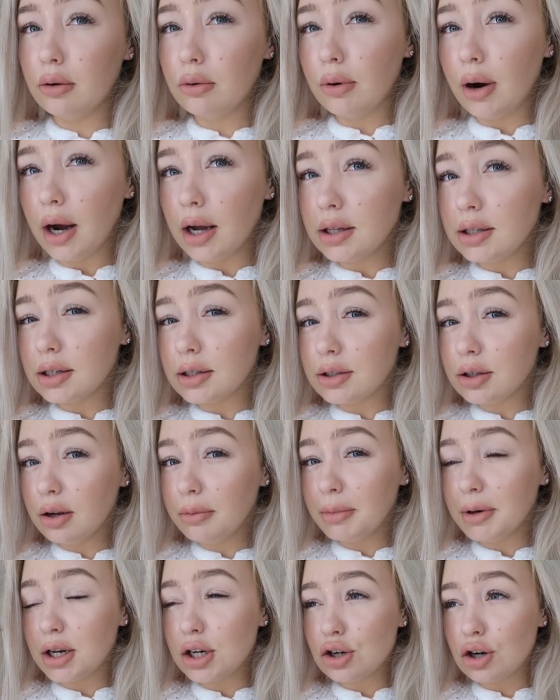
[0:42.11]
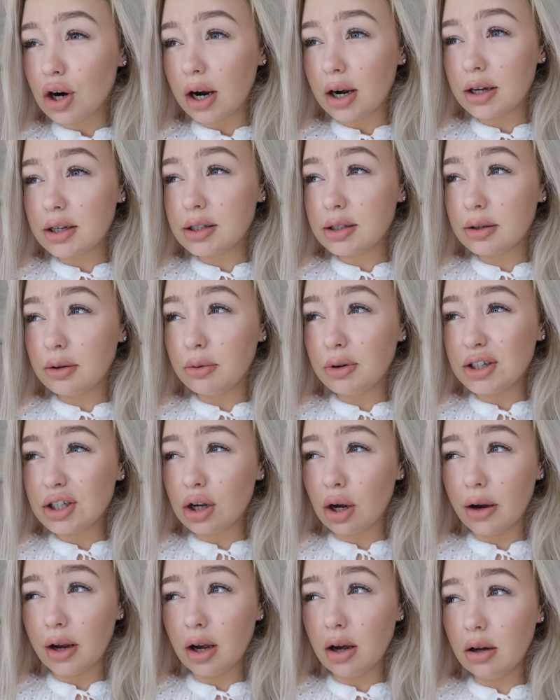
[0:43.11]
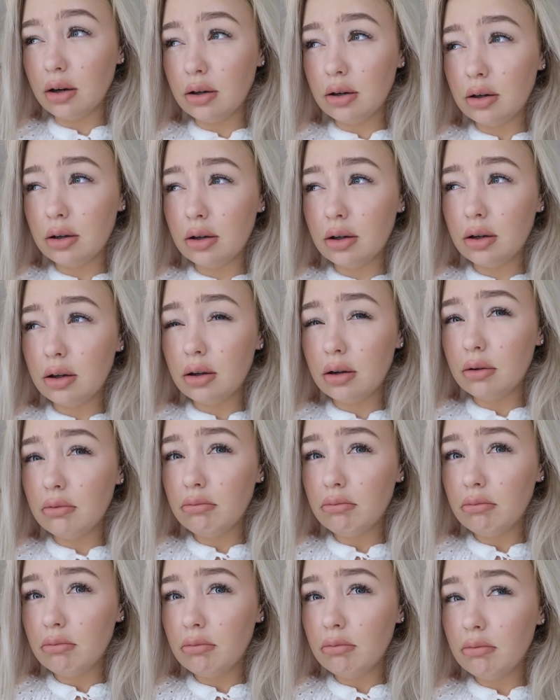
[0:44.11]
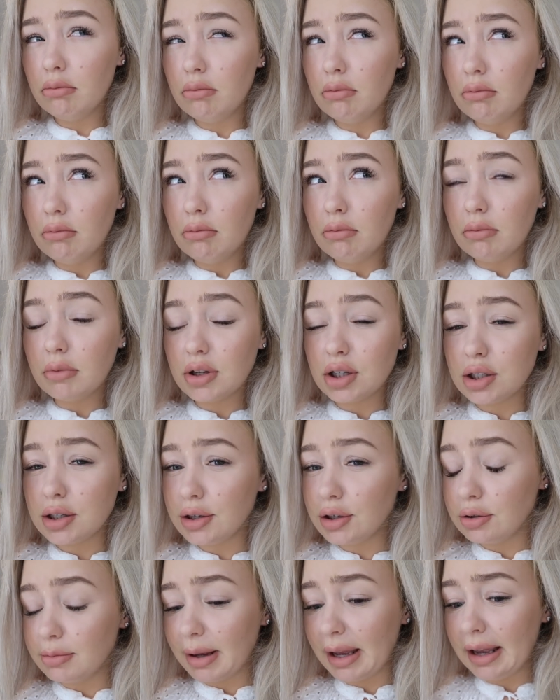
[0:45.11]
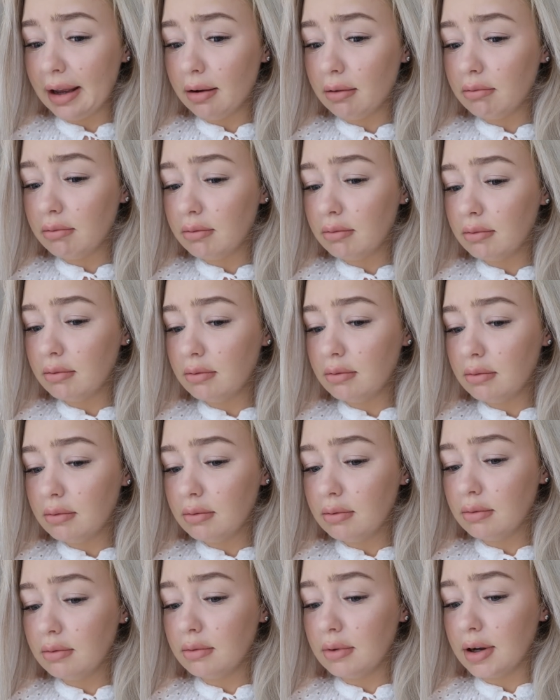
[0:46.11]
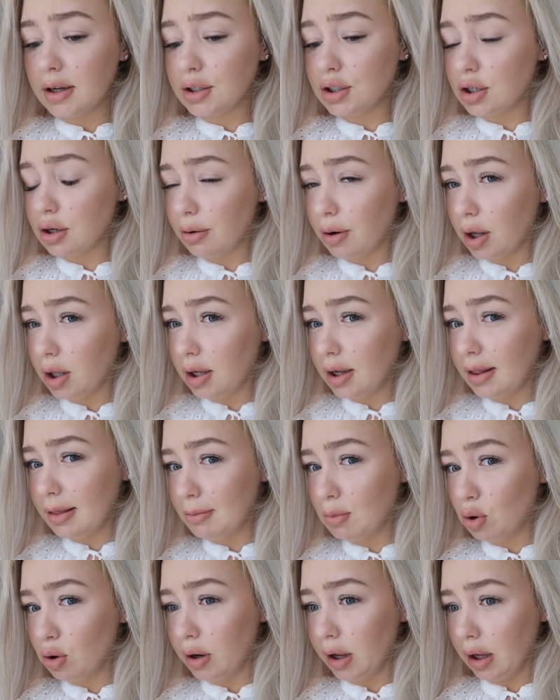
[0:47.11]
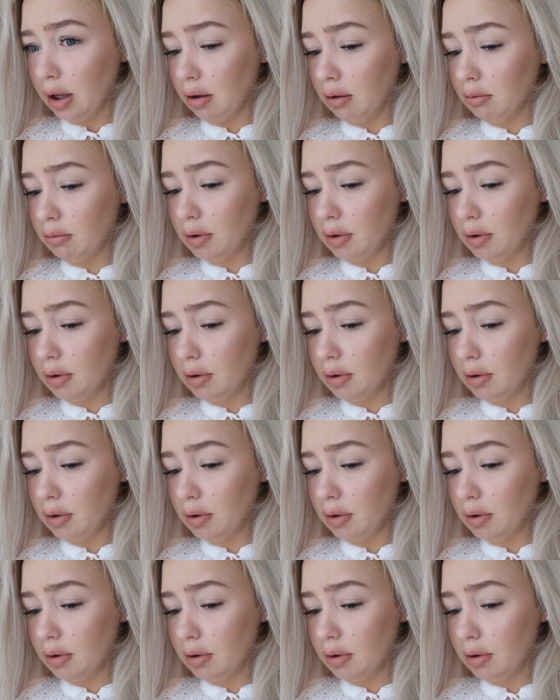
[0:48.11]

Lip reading: Why is there so many trucks? What's going on? Excuse me. It's too early in the morning.